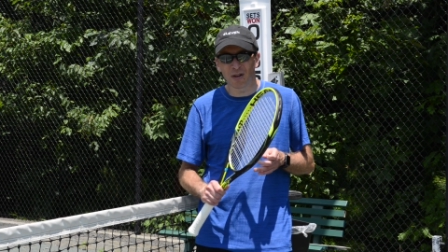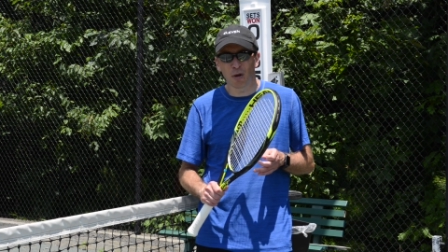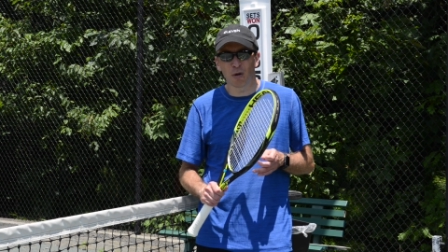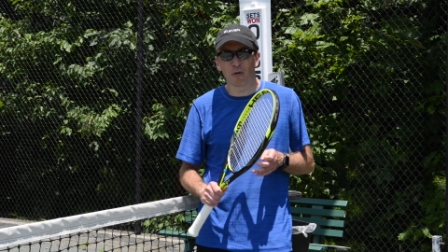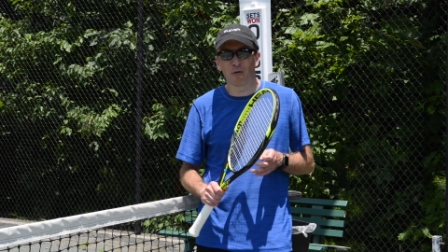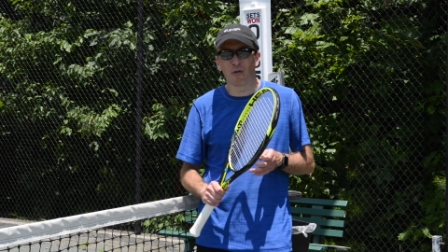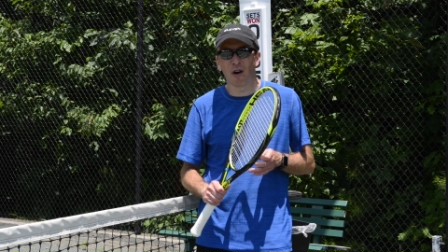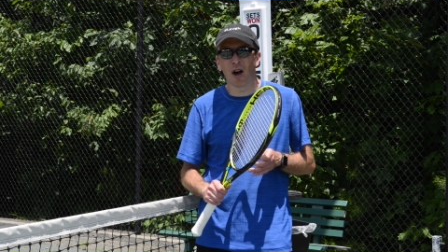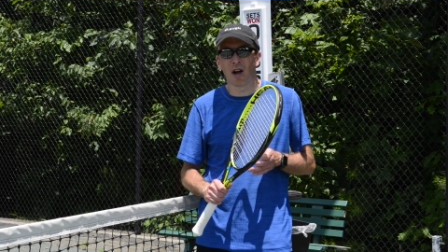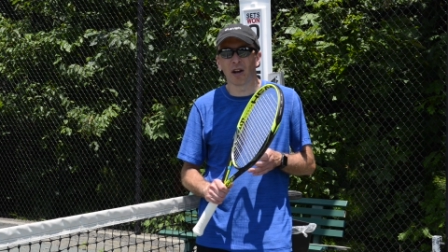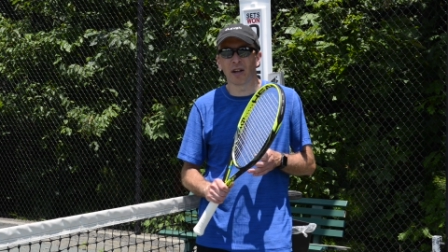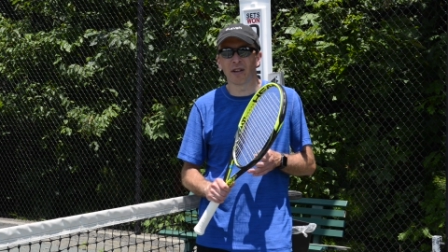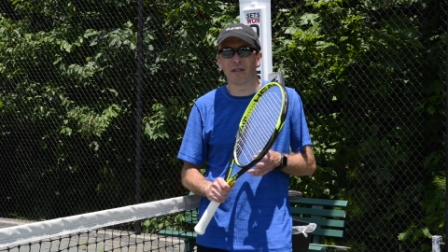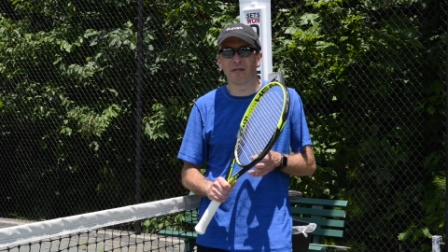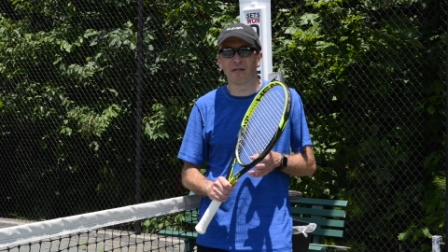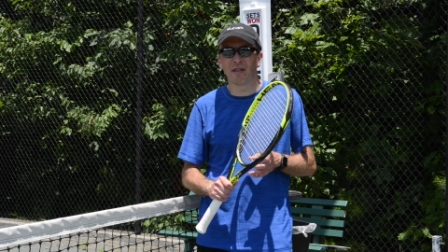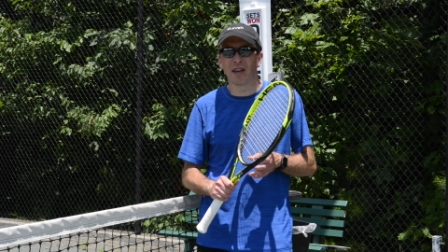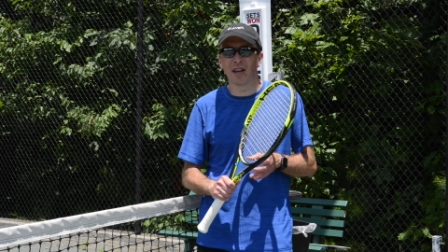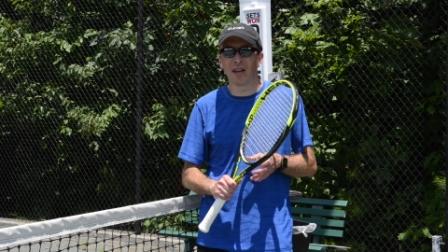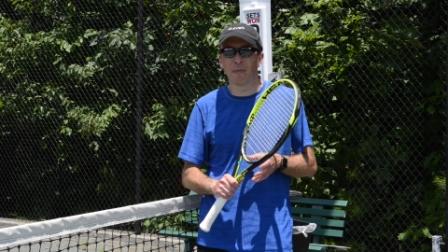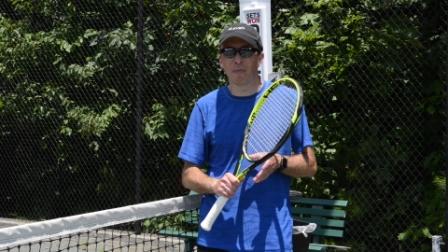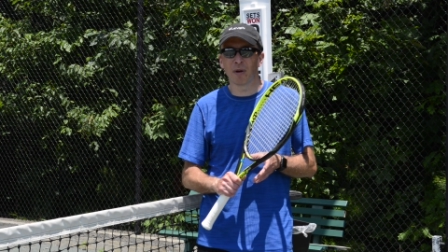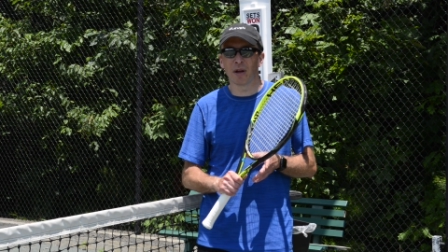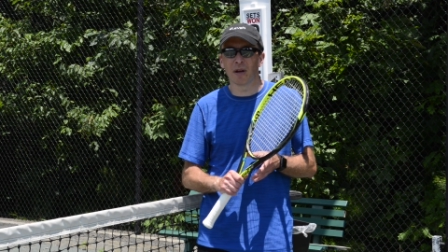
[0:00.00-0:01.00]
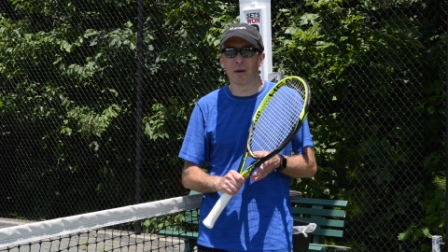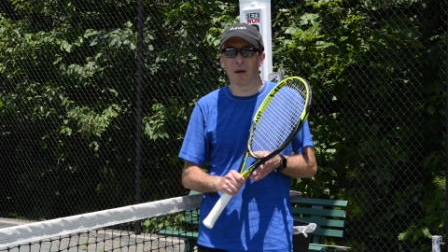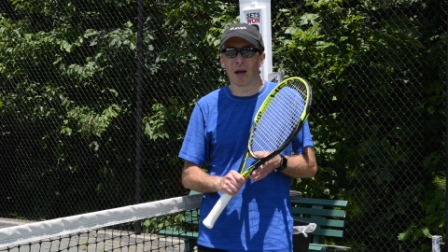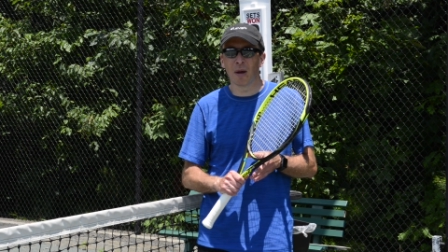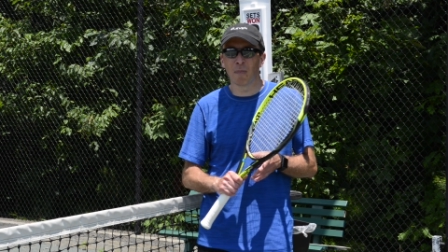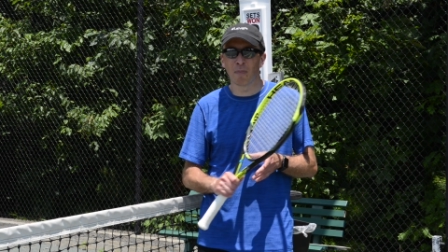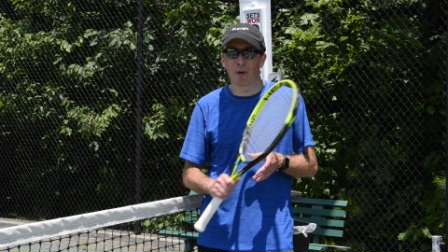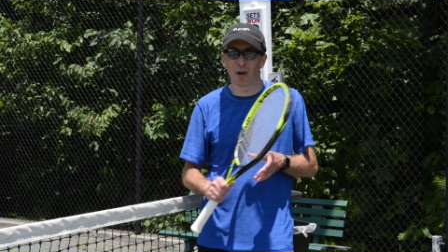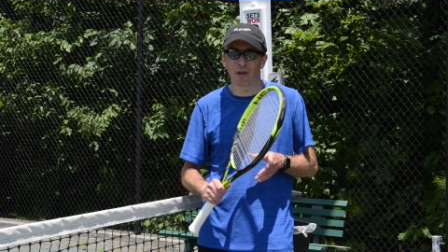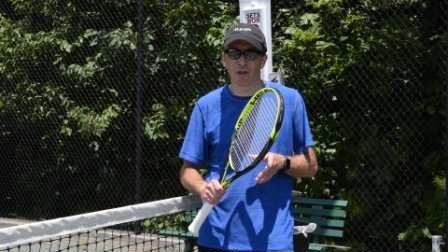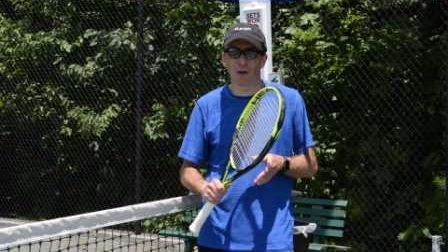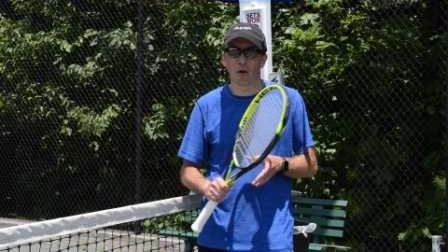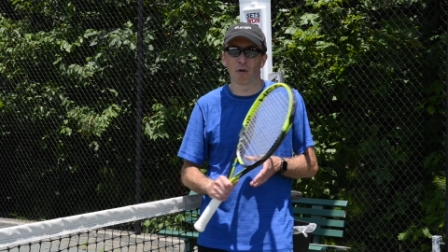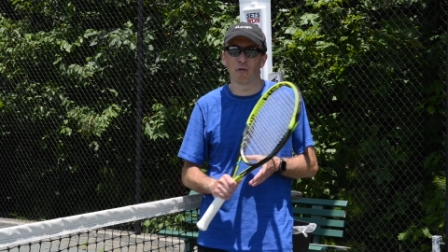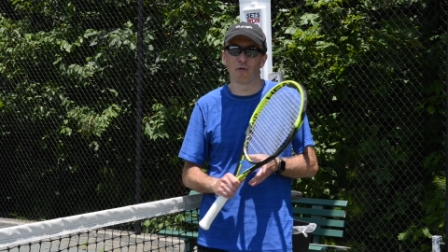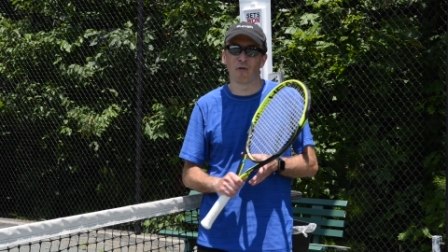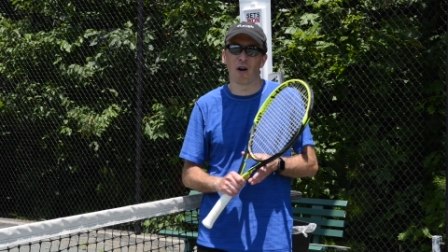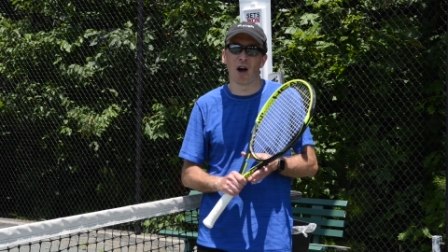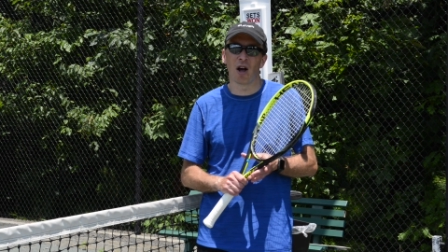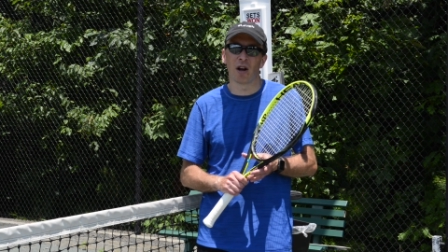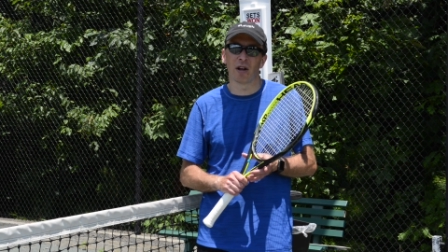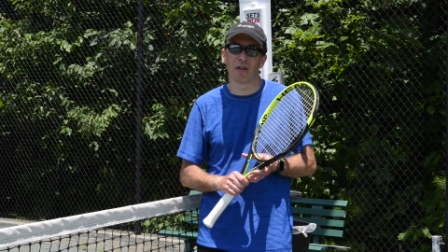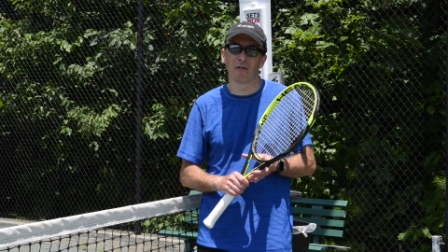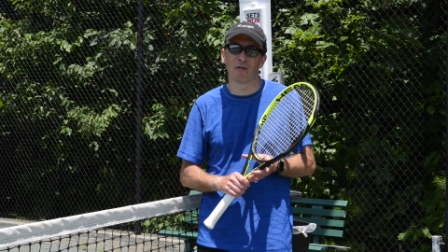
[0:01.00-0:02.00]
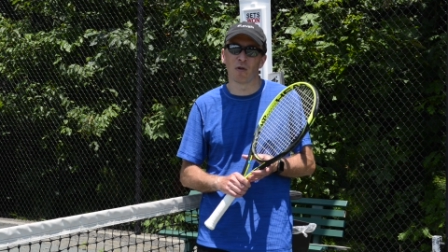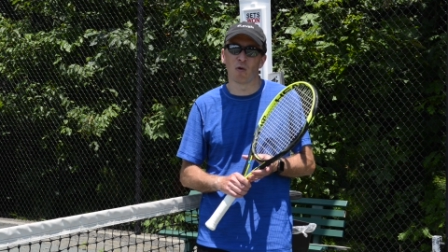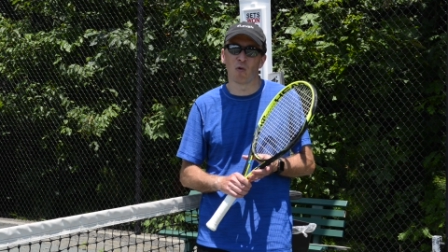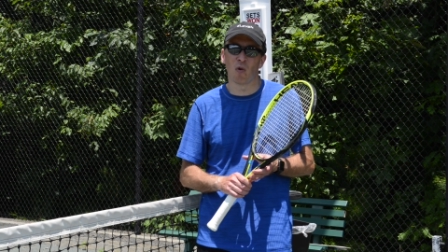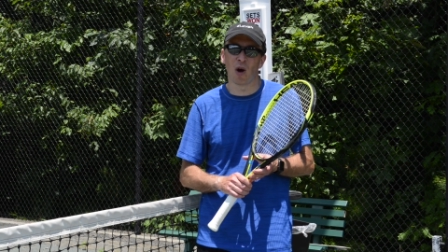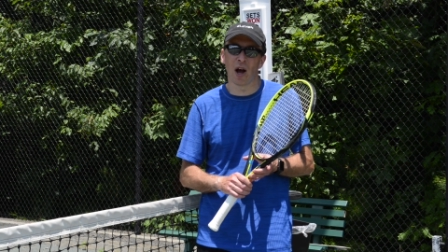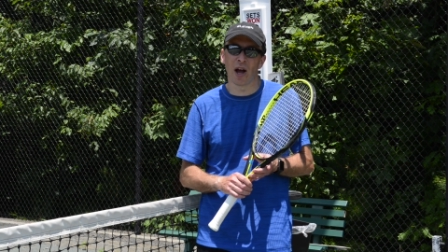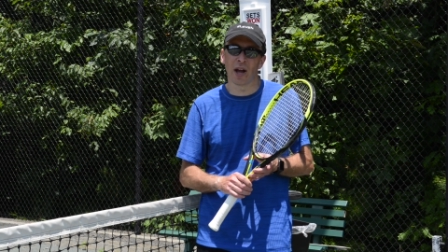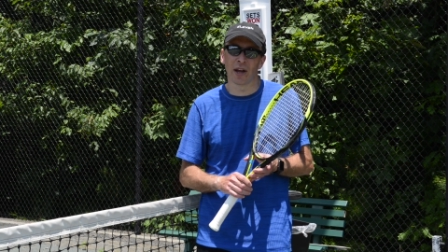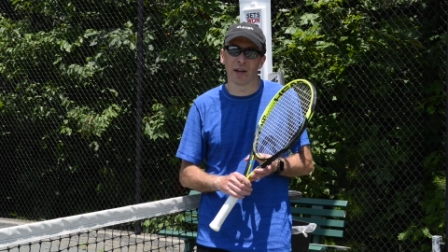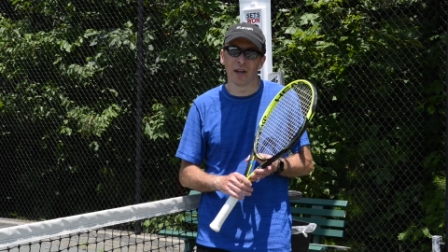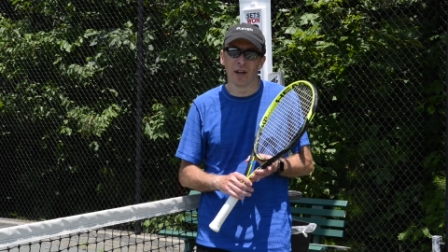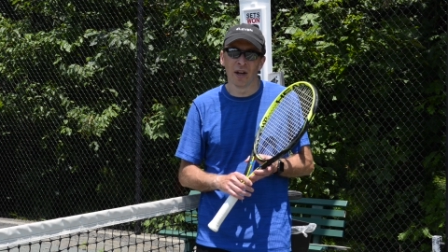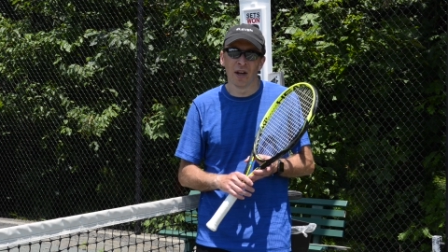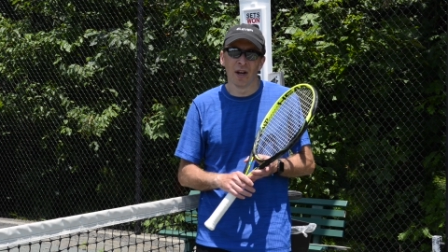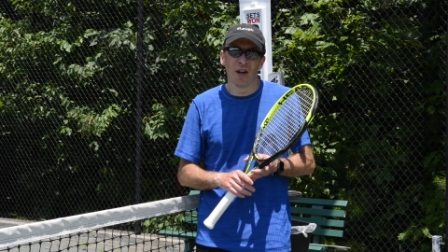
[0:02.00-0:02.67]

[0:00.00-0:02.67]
those volleys deep and put those volleys away.